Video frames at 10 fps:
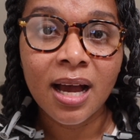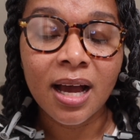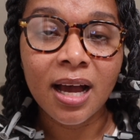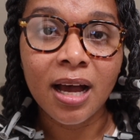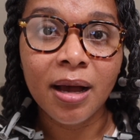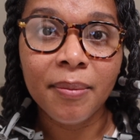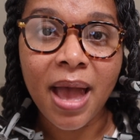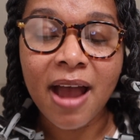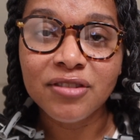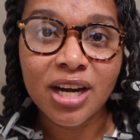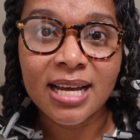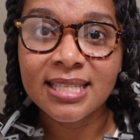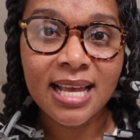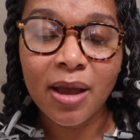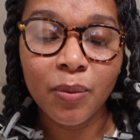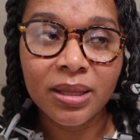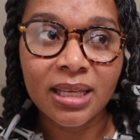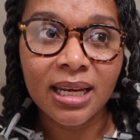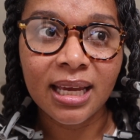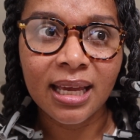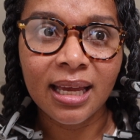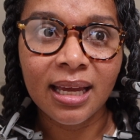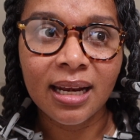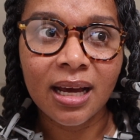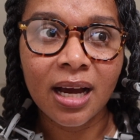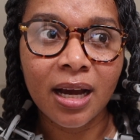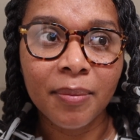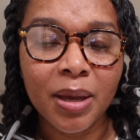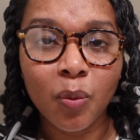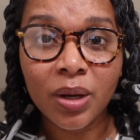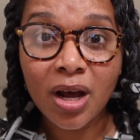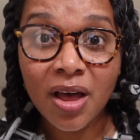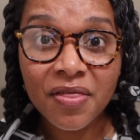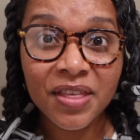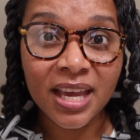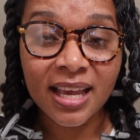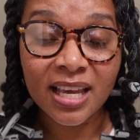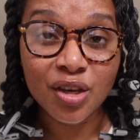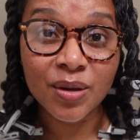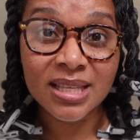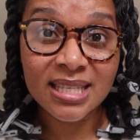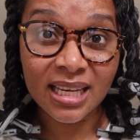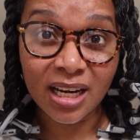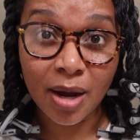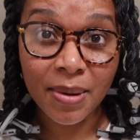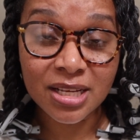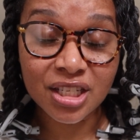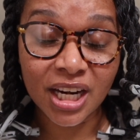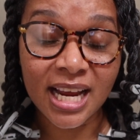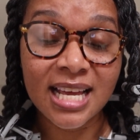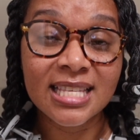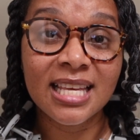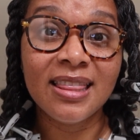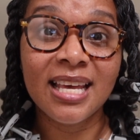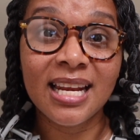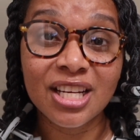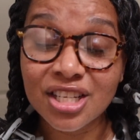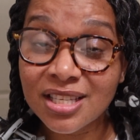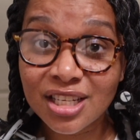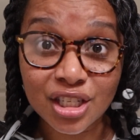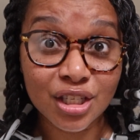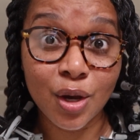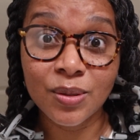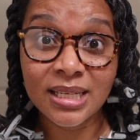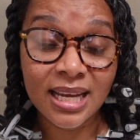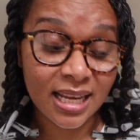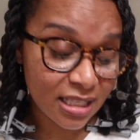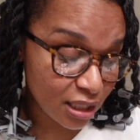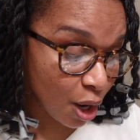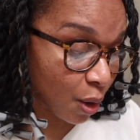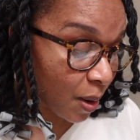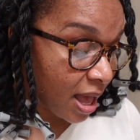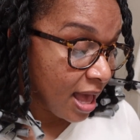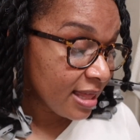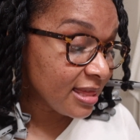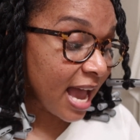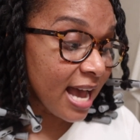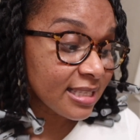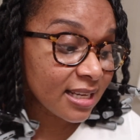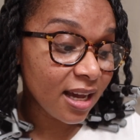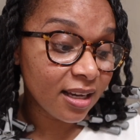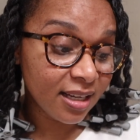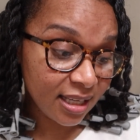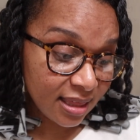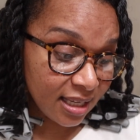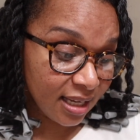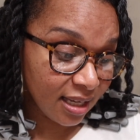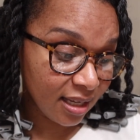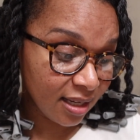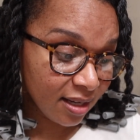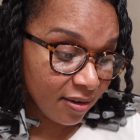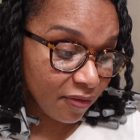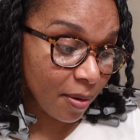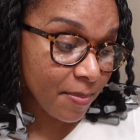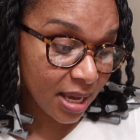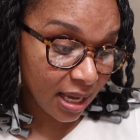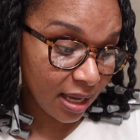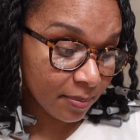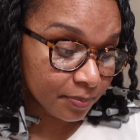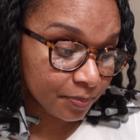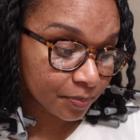After I sat with it in, it went on thick and you could see it on my strands and then it just soaked in. So that's a good thing for me.